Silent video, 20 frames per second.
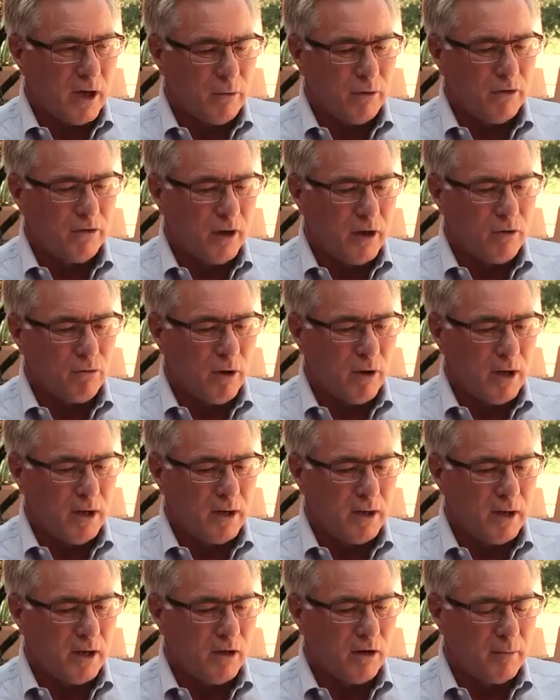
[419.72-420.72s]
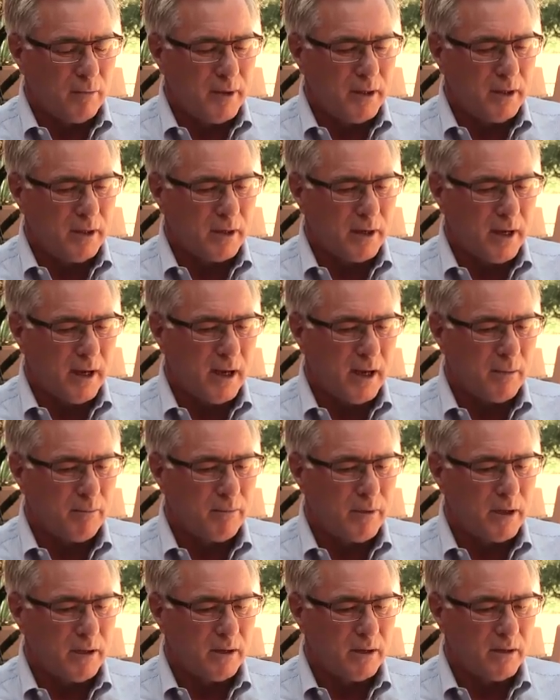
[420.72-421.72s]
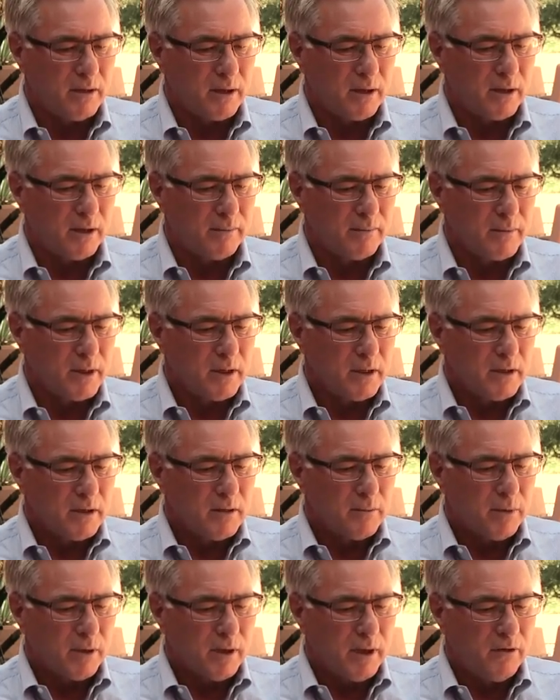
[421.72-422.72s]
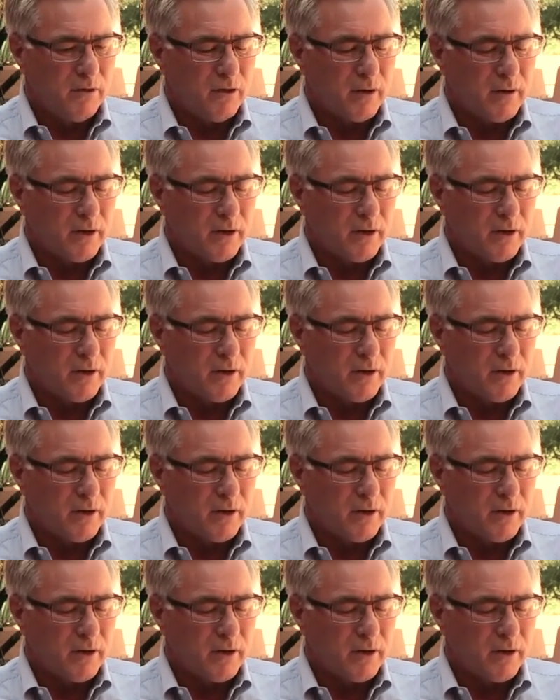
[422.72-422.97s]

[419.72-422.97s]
would say right now I'm in the camp that believes that